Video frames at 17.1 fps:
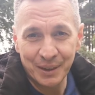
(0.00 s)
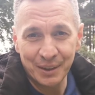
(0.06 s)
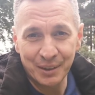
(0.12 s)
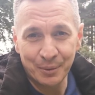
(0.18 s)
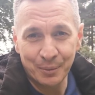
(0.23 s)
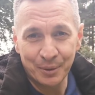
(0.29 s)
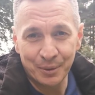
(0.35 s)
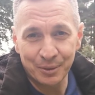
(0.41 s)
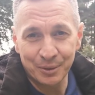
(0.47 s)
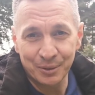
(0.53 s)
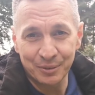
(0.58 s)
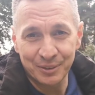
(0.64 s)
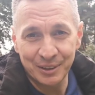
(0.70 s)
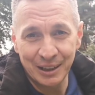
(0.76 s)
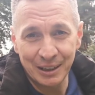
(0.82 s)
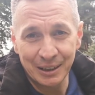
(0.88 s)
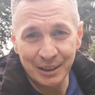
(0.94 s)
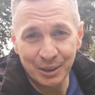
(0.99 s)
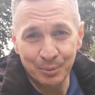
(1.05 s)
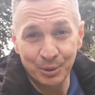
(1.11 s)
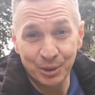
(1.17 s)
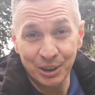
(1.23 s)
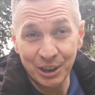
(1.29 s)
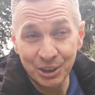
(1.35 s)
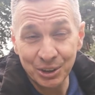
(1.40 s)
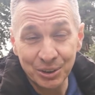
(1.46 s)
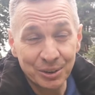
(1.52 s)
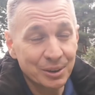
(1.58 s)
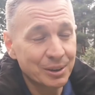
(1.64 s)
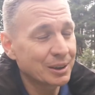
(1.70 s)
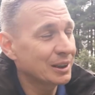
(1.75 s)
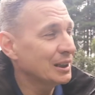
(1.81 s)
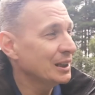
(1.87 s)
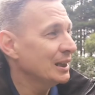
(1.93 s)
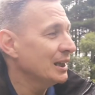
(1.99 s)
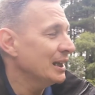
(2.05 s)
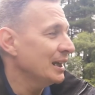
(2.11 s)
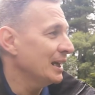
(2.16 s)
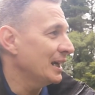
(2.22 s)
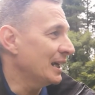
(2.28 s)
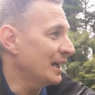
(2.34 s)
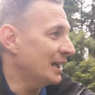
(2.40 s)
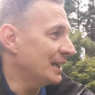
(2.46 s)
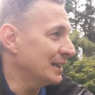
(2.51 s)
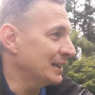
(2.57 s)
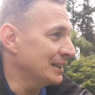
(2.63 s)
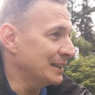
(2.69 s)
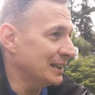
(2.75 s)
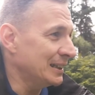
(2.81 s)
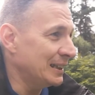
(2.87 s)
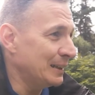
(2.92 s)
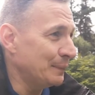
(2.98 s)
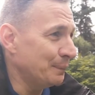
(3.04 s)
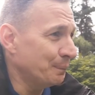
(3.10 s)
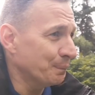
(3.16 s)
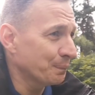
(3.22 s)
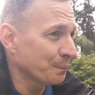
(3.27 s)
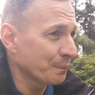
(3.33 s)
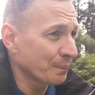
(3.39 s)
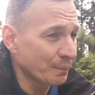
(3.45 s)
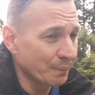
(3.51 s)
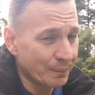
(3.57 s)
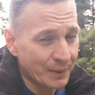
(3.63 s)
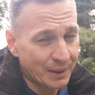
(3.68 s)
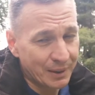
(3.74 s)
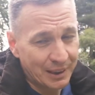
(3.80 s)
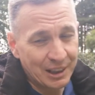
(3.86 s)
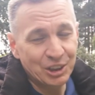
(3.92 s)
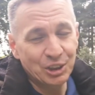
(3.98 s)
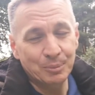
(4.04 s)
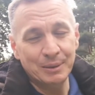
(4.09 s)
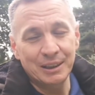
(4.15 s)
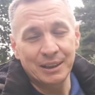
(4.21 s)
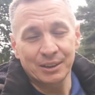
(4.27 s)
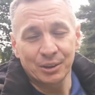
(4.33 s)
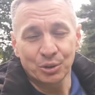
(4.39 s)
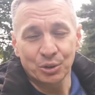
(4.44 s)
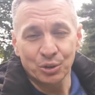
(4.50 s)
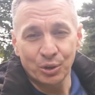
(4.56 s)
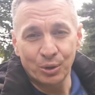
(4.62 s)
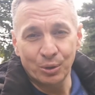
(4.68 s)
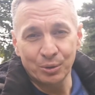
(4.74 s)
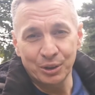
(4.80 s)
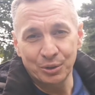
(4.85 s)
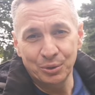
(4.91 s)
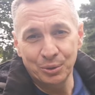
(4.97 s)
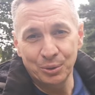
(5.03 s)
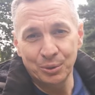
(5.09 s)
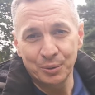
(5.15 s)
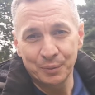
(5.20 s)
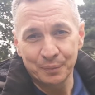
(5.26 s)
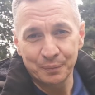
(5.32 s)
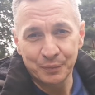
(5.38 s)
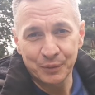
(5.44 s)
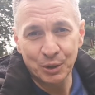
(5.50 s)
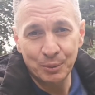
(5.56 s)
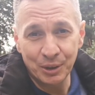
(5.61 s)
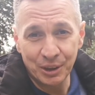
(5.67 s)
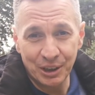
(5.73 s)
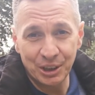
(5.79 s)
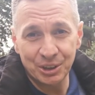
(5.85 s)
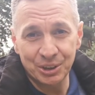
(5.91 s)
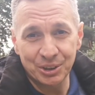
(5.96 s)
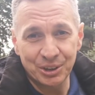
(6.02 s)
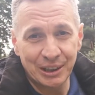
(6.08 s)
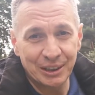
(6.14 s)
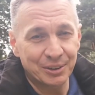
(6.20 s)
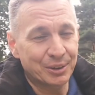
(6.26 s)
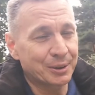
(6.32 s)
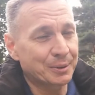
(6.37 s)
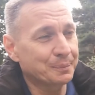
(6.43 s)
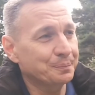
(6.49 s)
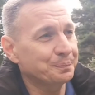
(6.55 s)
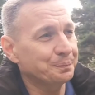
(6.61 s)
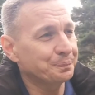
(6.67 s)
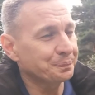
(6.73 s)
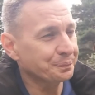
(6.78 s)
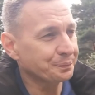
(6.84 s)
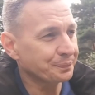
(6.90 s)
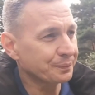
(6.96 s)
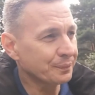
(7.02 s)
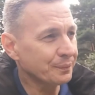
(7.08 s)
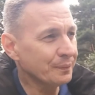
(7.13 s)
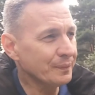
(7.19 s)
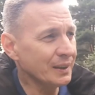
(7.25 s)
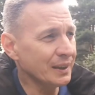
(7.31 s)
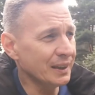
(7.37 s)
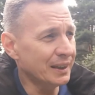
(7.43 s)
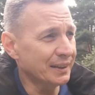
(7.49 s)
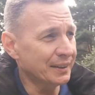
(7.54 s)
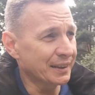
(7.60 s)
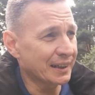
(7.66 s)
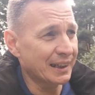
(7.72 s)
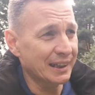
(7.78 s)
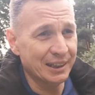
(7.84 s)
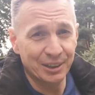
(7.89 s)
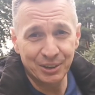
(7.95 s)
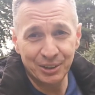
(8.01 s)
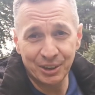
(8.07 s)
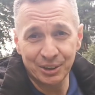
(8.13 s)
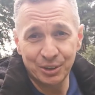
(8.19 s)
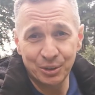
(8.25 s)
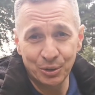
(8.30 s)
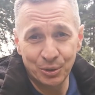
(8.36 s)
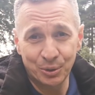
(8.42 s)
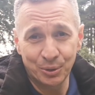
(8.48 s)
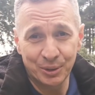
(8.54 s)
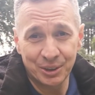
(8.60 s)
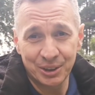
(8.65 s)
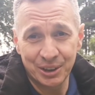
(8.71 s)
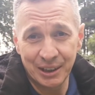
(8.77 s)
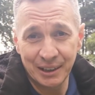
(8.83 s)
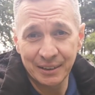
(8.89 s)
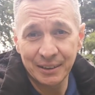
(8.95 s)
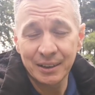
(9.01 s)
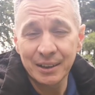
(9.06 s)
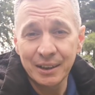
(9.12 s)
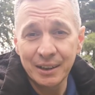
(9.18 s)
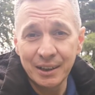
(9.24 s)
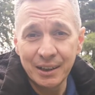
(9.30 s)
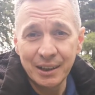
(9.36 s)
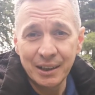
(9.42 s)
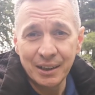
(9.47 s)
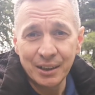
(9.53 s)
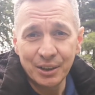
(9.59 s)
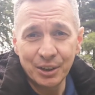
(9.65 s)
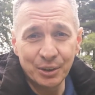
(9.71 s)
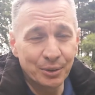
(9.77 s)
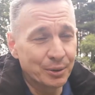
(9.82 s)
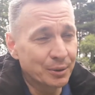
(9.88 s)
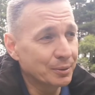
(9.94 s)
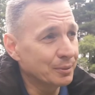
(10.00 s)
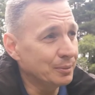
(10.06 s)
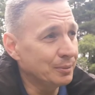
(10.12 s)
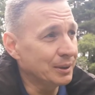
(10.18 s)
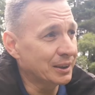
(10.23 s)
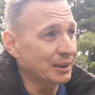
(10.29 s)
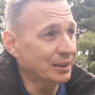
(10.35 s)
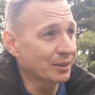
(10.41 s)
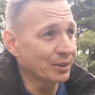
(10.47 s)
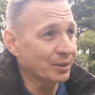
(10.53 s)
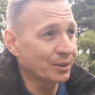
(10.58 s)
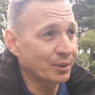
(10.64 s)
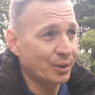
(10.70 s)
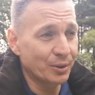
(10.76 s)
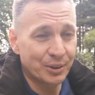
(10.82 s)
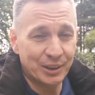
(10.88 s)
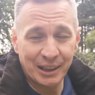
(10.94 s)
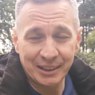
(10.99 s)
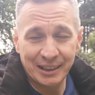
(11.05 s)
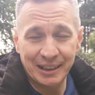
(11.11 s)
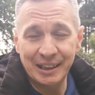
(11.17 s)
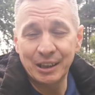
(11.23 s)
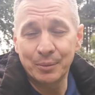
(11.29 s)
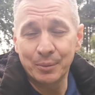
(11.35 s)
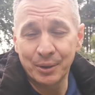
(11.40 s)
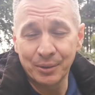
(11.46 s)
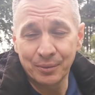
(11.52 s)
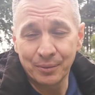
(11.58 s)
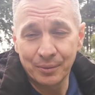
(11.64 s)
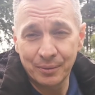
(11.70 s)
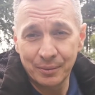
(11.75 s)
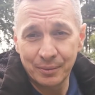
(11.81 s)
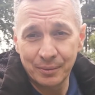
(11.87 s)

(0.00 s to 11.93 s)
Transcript: in the world of telecommunications. And the KGB had installed a new communications centre, and the guy conducting the tour had said we can contact anyone